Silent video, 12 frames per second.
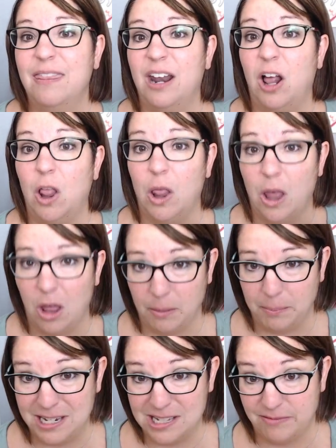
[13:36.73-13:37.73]
than a
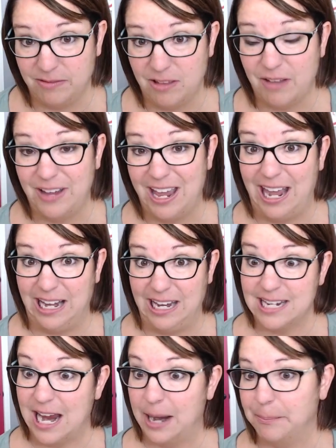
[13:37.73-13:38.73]
long piece of fluff any
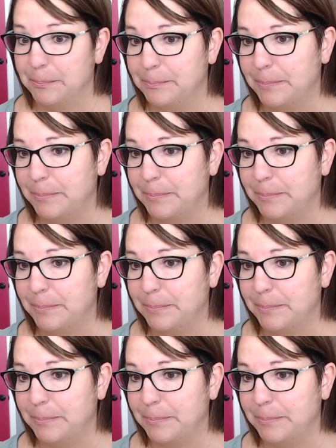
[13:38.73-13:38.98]
day,